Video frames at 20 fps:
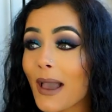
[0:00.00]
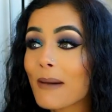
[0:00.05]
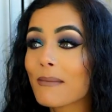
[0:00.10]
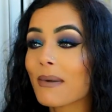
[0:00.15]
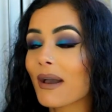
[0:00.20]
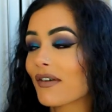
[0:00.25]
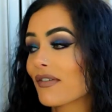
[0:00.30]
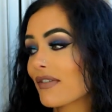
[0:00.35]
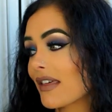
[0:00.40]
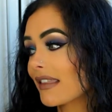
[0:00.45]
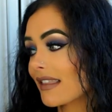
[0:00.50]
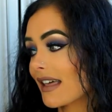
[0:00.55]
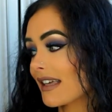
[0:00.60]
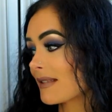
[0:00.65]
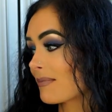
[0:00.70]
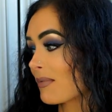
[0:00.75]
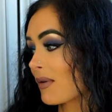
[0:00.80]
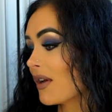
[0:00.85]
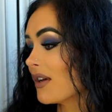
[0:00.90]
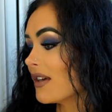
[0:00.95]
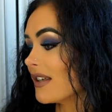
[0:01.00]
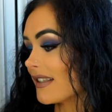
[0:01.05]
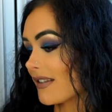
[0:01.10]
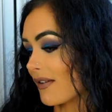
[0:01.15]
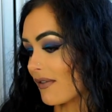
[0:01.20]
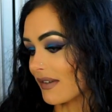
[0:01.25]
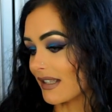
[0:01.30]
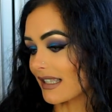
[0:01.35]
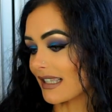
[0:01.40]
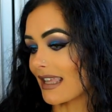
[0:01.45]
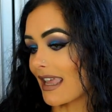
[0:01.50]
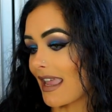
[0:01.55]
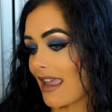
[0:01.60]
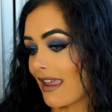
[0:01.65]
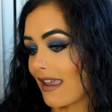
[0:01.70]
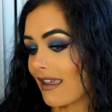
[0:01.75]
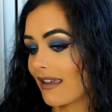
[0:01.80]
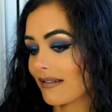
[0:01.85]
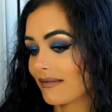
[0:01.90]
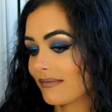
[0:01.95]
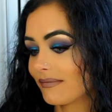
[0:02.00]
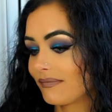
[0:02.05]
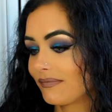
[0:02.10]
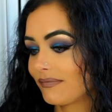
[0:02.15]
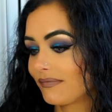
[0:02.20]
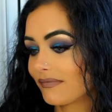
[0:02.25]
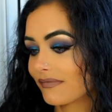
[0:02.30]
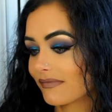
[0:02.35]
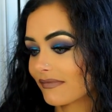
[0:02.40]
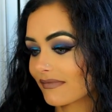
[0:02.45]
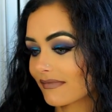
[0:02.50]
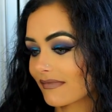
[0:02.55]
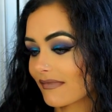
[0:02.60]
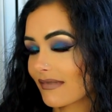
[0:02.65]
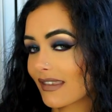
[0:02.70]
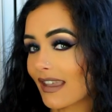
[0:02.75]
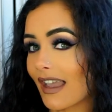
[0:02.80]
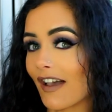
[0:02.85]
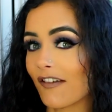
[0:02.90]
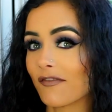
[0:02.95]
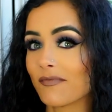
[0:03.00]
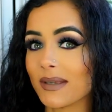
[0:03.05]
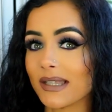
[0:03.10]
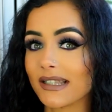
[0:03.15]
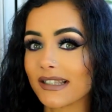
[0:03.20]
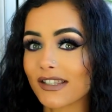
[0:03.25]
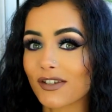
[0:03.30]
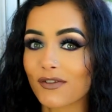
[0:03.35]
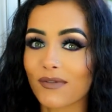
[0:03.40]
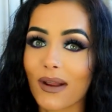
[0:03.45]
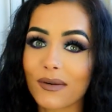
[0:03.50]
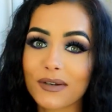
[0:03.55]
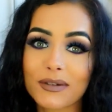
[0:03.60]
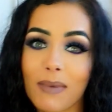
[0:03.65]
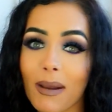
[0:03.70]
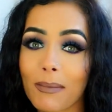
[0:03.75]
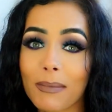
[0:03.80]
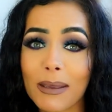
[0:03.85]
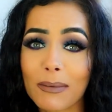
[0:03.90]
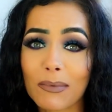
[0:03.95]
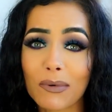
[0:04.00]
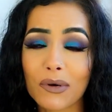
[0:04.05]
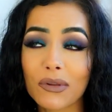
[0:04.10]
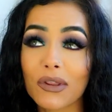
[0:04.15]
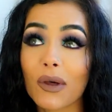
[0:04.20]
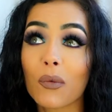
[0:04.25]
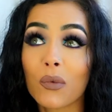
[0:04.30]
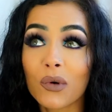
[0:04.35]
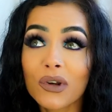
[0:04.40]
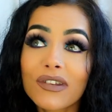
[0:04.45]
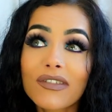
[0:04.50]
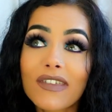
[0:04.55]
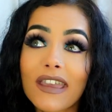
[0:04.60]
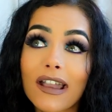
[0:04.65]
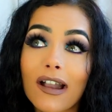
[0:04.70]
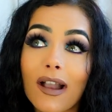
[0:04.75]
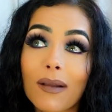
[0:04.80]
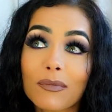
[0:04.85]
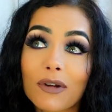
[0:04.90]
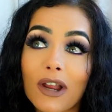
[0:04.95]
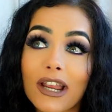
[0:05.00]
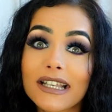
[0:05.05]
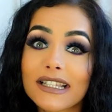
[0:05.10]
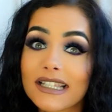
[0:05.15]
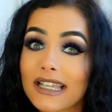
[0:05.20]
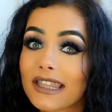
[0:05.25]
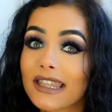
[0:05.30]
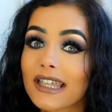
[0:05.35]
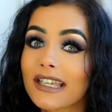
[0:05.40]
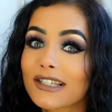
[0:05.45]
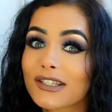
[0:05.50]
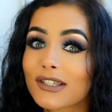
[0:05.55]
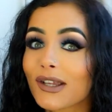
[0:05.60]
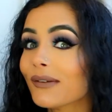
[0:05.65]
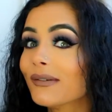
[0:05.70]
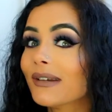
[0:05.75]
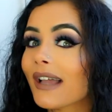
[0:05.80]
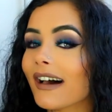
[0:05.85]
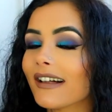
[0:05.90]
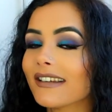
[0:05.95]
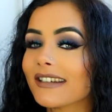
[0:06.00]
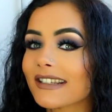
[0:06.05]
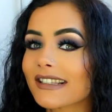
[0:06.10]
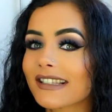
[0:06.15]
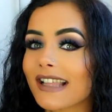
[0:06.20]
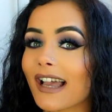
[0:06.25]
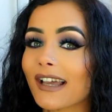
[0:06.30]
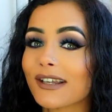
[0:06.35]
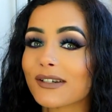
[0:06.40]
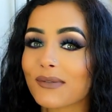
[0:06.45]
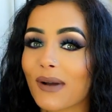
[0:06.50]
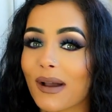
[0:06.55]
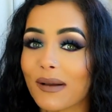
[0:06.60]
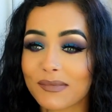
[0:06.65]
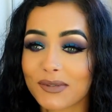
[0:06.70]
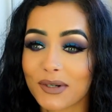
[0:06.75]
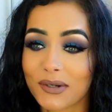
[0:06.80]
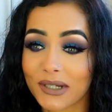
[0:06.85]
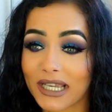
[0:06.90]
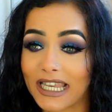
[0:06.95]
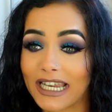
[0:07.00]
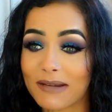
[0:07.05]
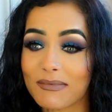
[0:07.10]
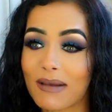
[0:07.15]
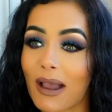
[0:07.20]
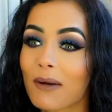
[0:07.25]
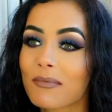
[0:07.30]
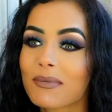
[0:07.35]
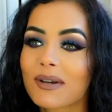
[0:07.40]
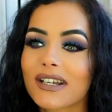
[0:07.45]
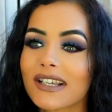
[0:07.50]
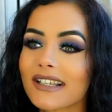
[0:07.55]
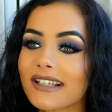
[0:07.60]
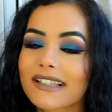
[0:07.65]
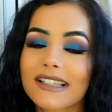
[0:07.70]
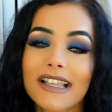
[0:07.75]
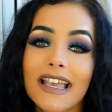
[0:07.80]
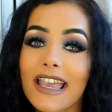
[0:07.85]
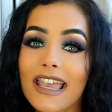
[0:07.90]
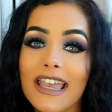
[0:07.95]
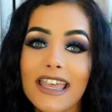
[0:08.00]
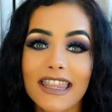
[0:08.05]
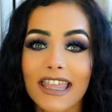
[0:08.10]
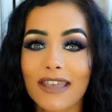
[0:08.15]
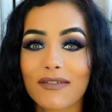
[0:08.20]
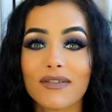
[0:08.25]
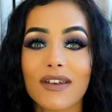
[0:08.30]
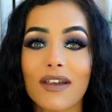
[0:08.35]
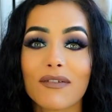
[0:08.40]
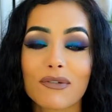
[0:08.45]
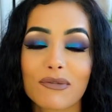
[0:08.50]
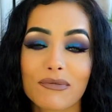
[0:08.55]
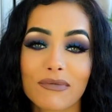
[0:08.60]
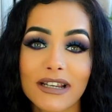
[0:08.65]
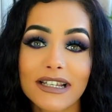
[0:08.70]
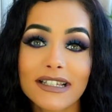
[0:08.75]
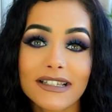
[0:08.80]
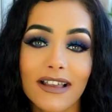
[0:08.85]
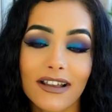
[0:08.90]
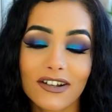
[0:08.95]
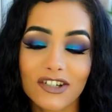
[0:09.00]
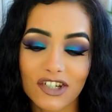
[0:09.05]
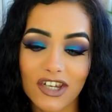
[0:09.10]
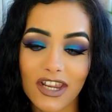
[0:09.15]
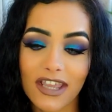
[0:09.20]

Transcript: But I think that's because obviously I've been surrounded by people that would think I'm crazy and that don't understand what I'm talking about because they've never researched